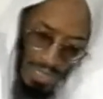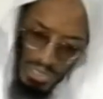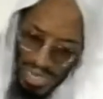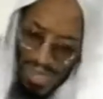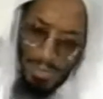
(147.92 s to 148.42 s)

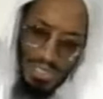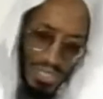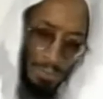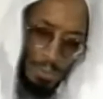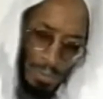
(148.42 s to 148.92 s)
Islam
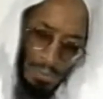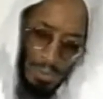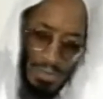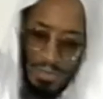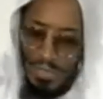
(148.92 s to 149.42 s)
is simple, my
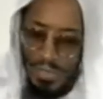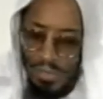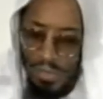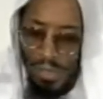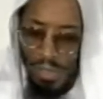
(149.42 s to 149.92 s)
brothers.